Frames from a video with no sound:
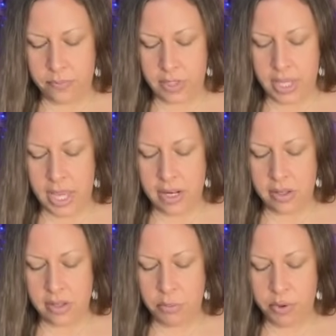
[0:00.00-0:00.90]

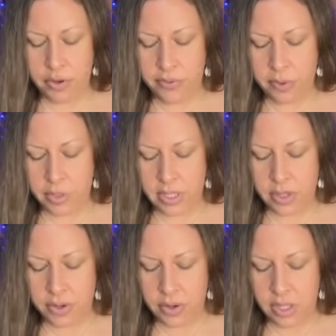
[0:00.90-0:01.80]
again, the more you focus
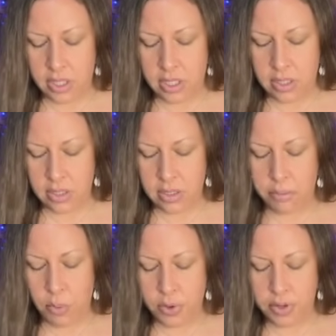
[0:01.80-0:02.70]
on your healing, the
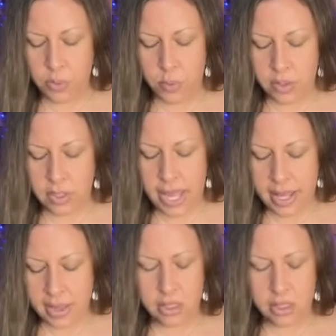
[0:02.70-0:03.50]
more you will get the